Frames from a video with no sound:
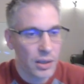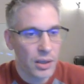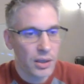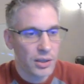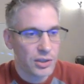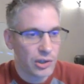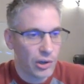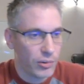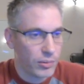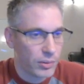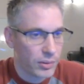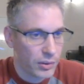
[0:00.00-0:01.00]

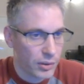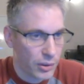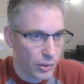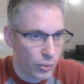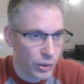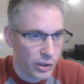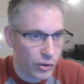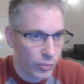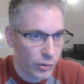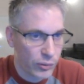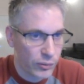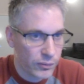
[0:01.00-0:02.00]
So, critical
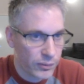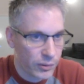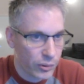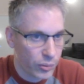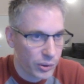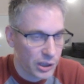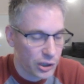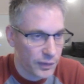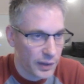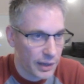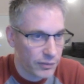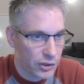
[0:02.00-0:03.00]
move, queen
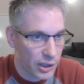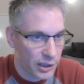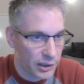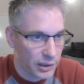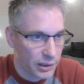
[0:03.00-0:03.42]
h5 check.